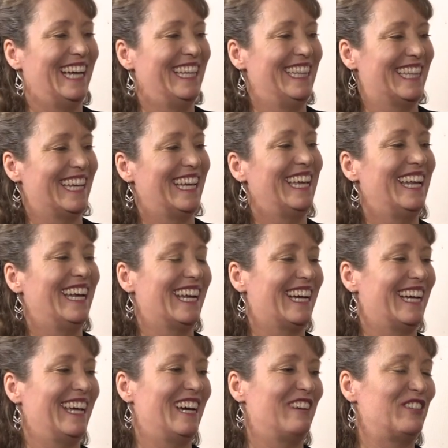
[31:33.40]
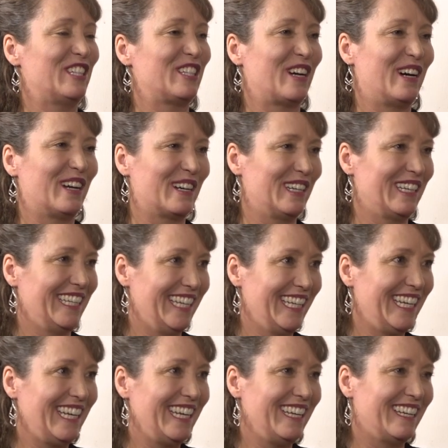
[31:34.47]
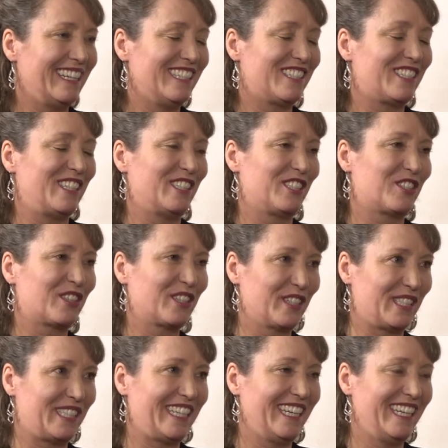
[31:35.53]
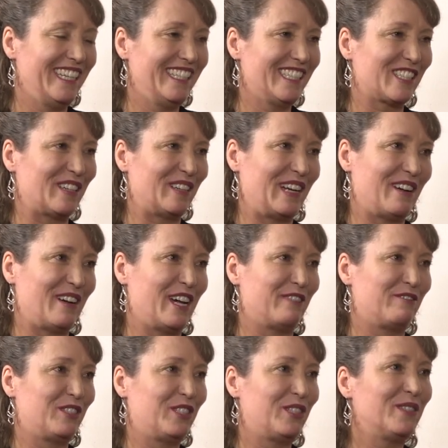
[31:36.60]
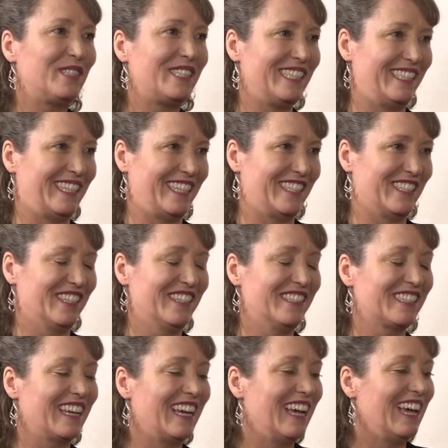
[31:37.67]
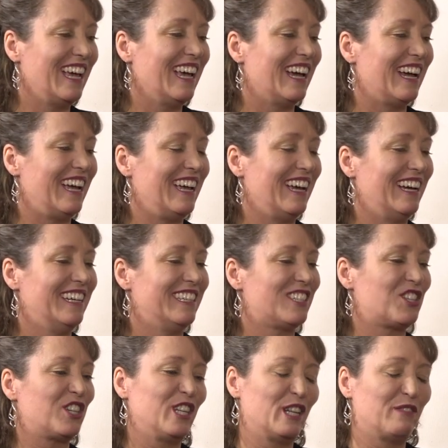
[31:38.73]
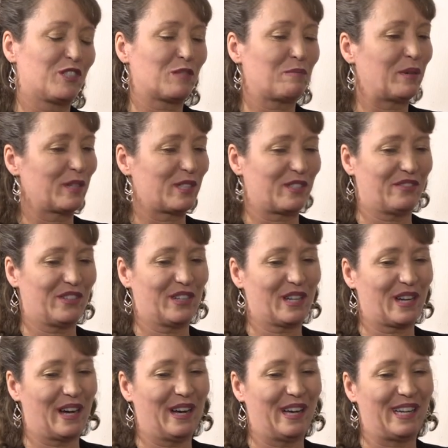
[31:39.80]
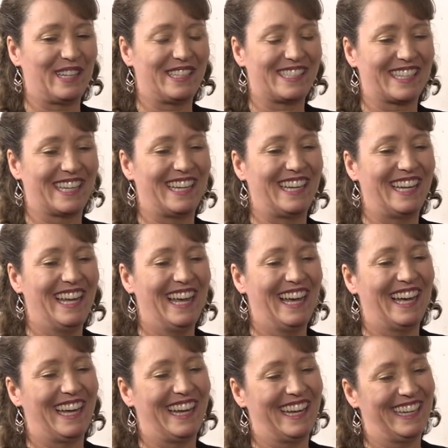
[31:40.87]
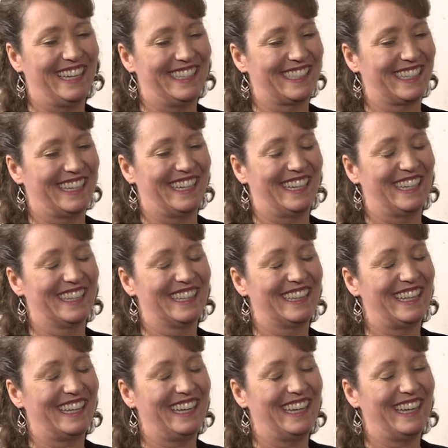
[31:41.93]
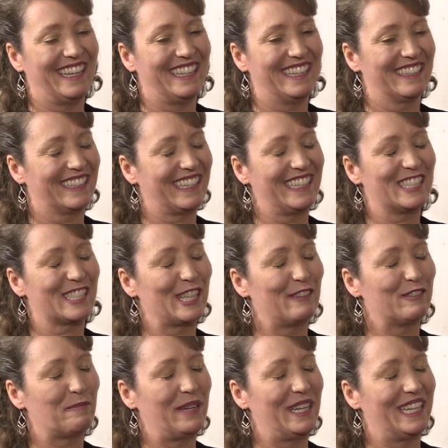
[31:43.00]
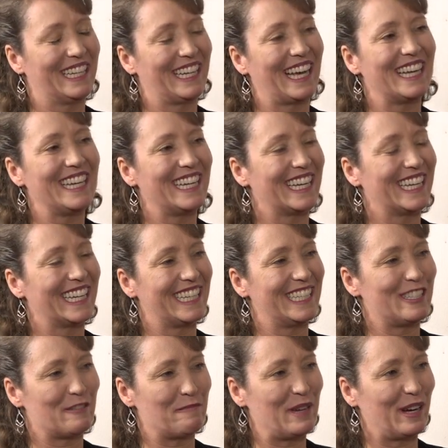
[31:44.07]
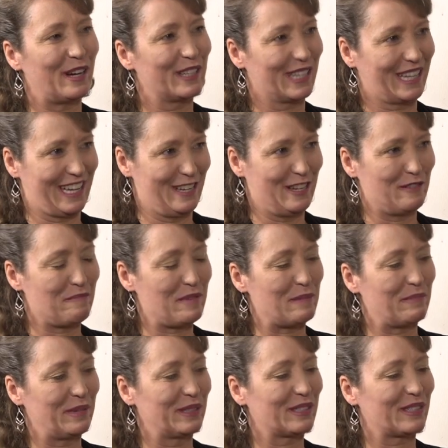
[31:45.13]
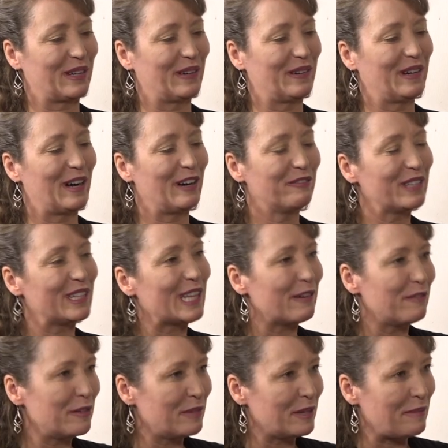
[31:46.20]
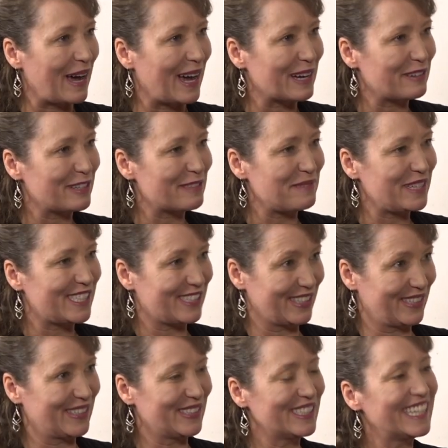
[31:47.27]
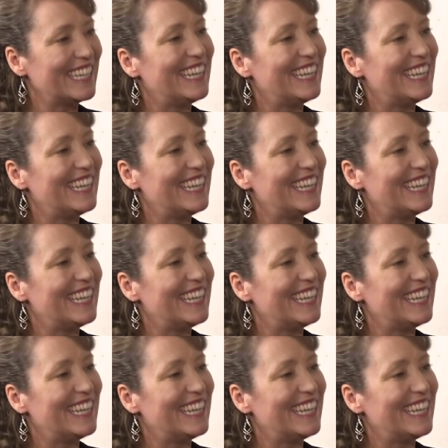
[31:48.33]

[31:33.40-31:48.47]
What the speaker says: And then I have a daughter, Lily, and she is 13, so now I have two teenagers, and she loves sports of all kinds, and they just loved being in Kenya and getting to meet all the Kenyan people, so hopefully they will be back with me soon.